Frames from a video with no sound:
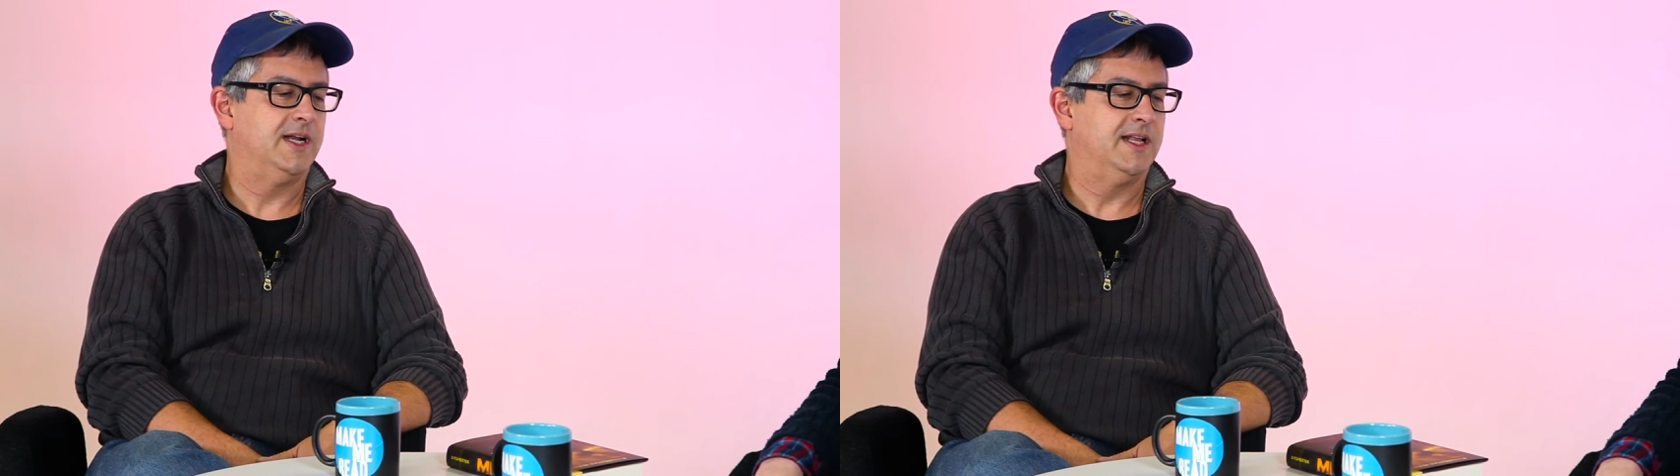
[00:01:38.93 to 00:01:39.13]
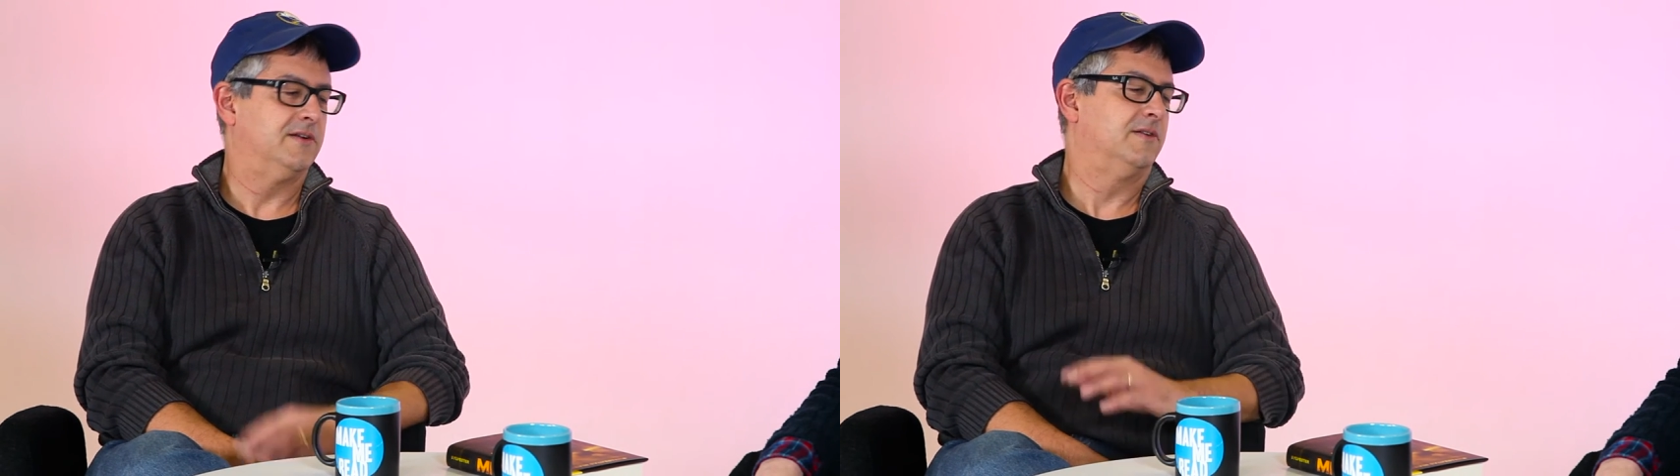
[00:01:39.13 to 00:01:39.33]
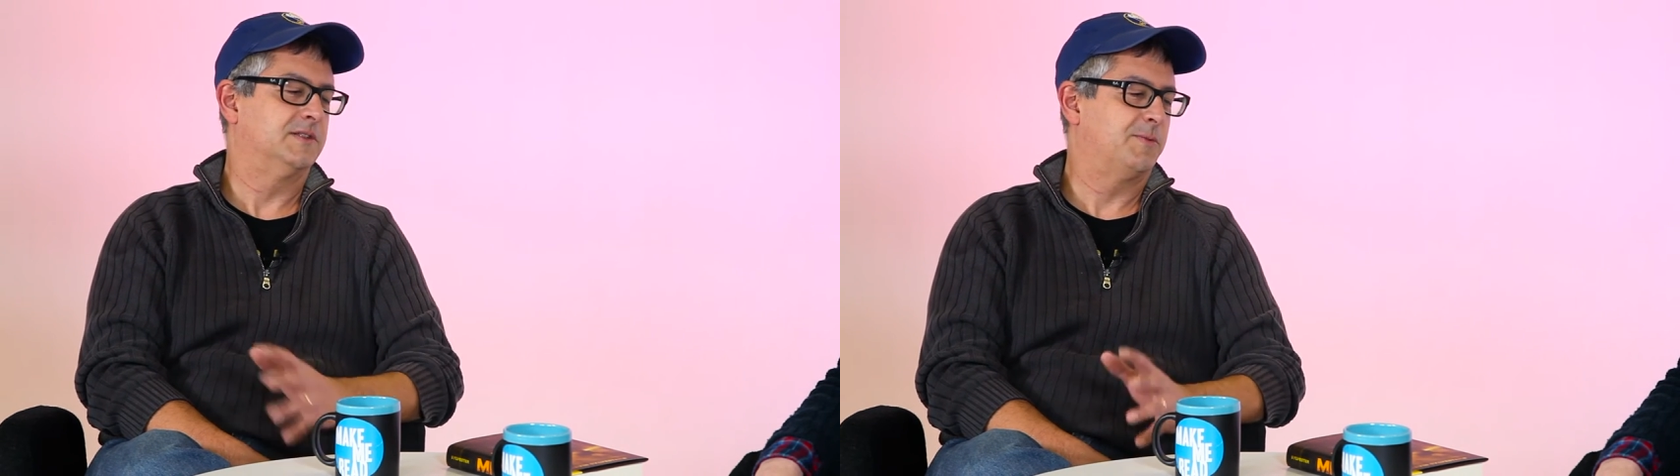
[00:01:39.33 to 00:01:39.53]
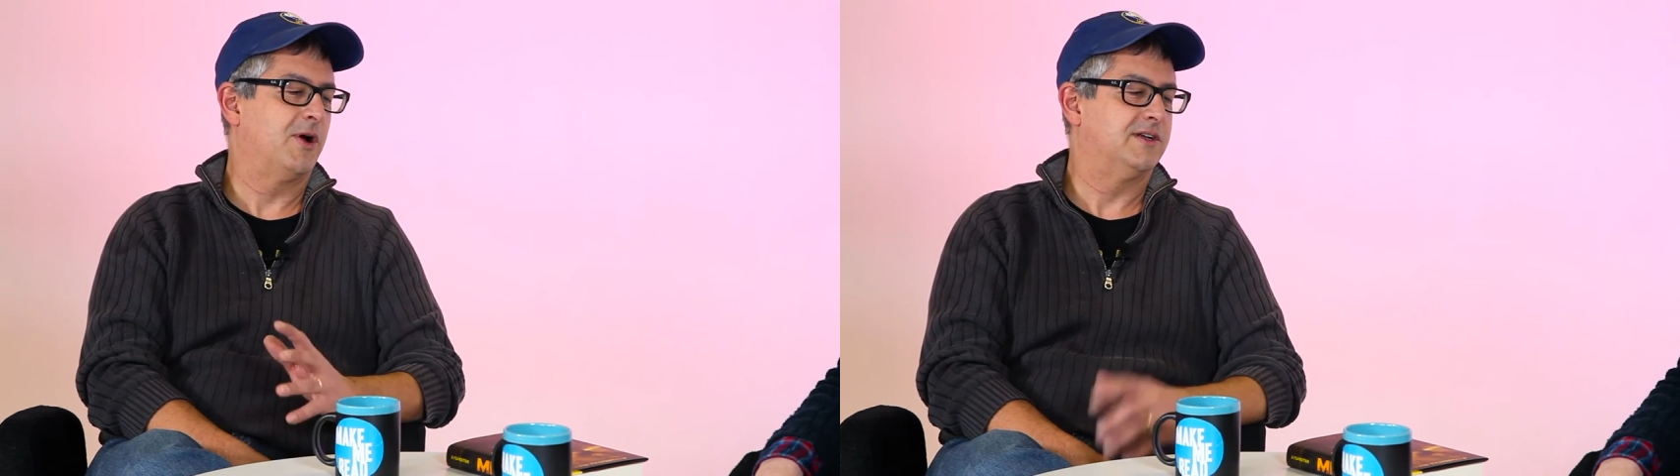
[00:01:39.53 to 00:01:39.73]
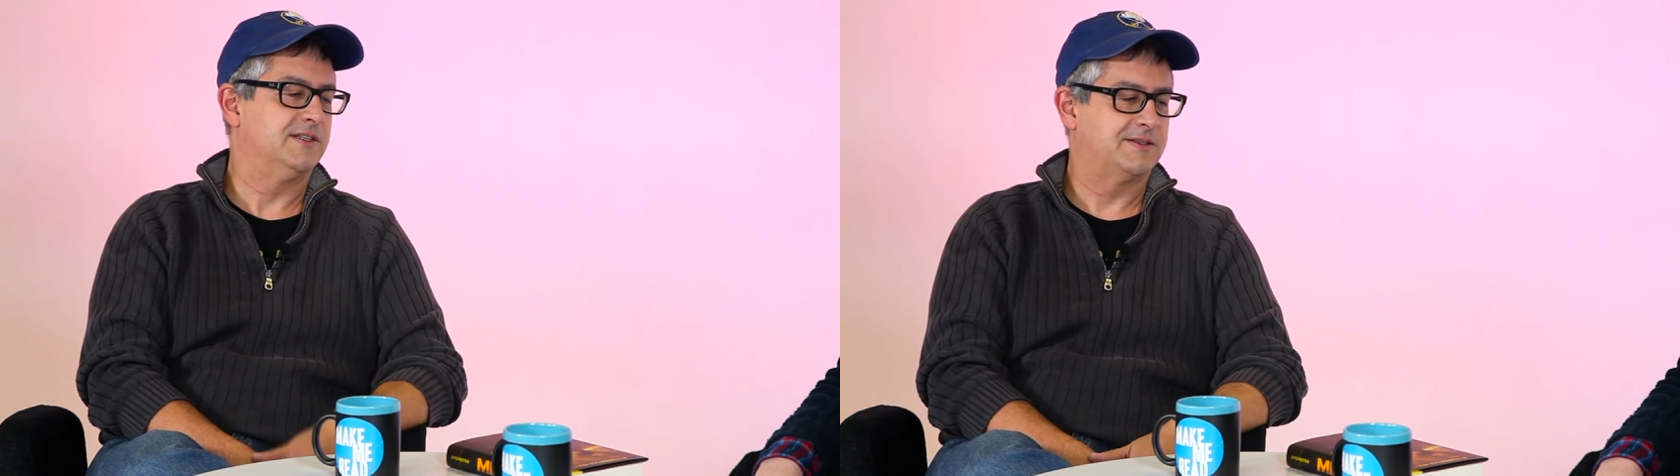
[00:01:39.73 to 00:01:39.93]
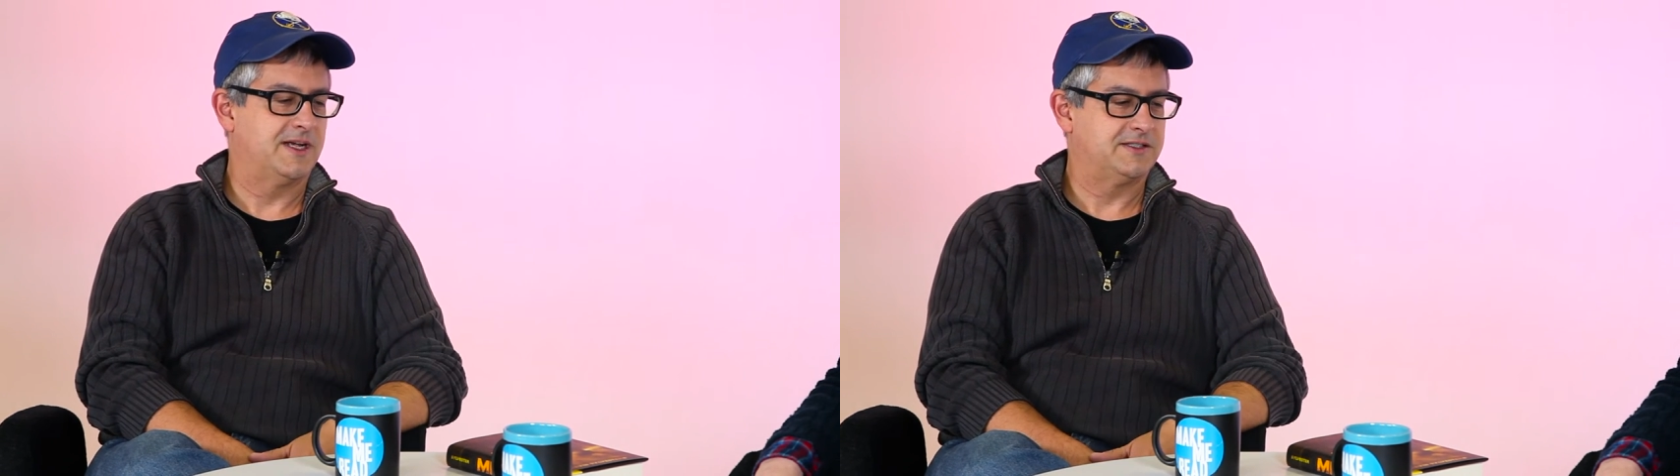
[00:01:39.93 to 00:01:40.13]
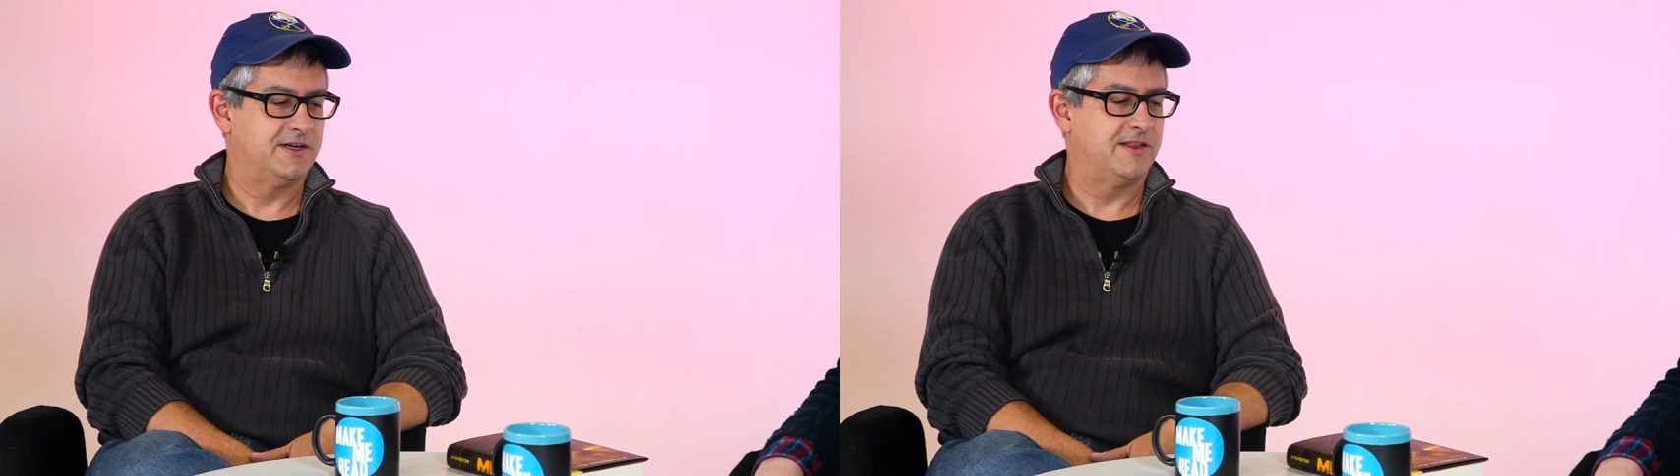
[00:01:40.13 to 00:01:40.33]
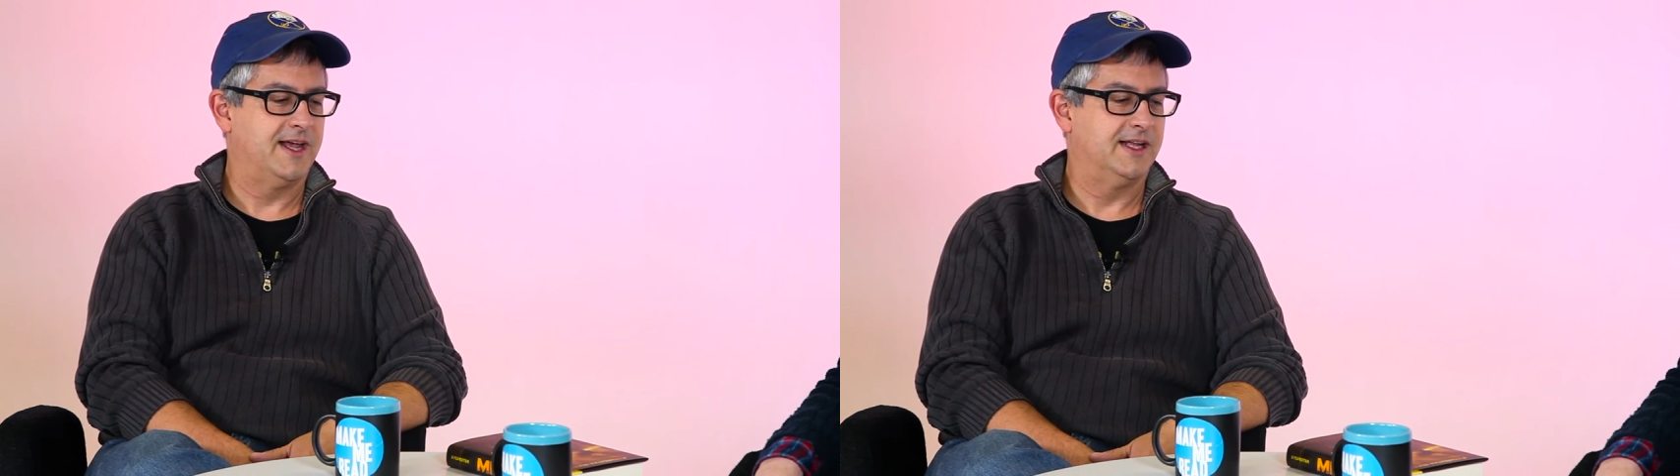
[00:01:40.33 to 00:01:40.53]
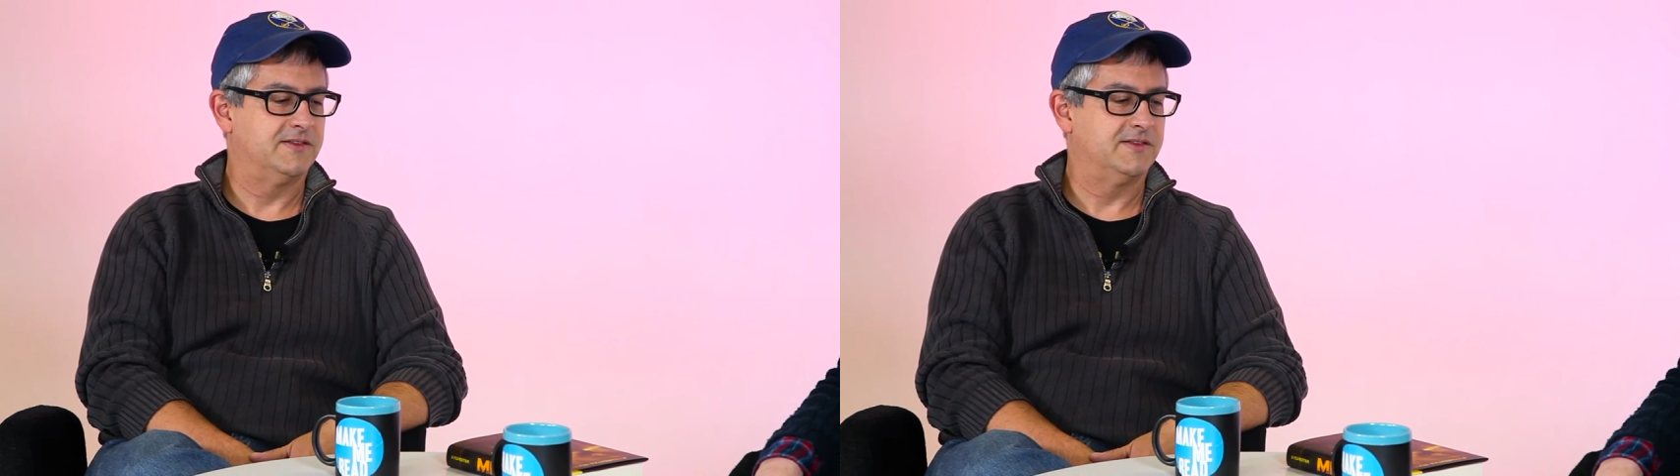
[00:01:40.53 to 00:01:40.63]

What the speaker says: and it'll spark a discussion on that.